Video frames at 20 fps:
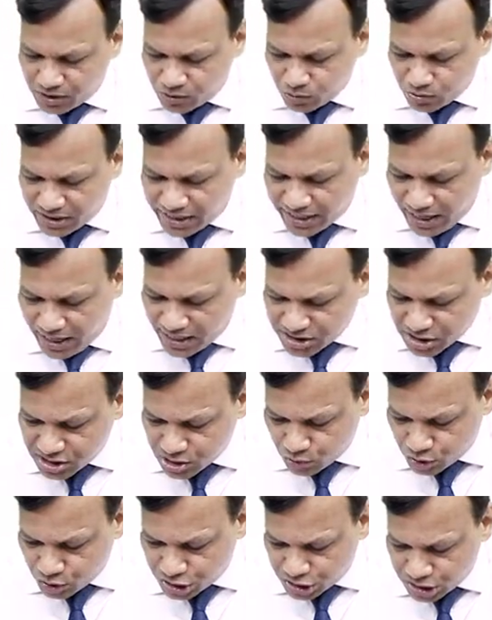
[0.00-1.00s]
to the last
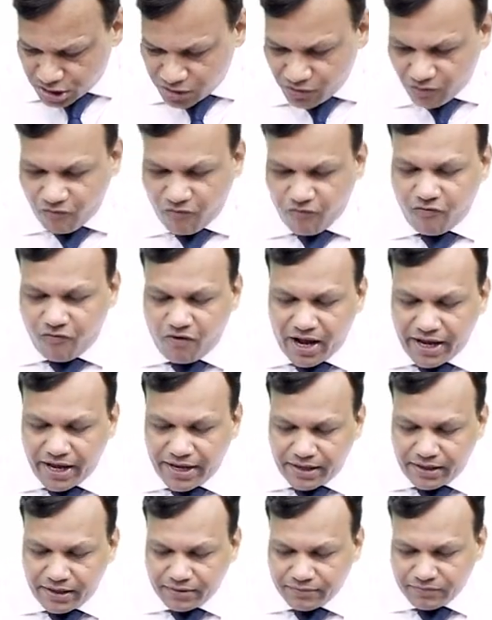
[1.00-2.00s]
question,
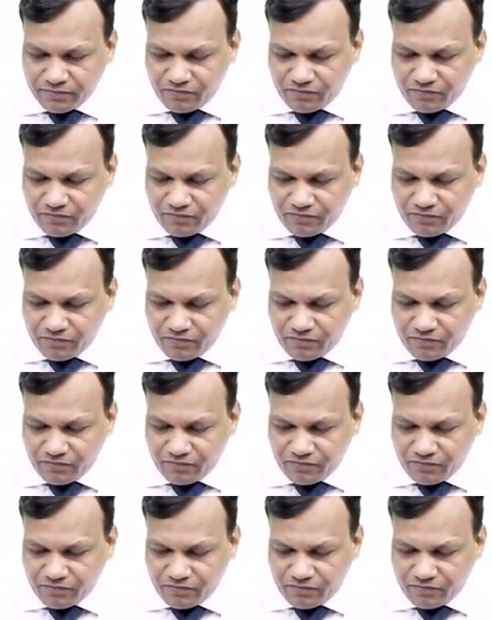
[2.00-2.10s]
why?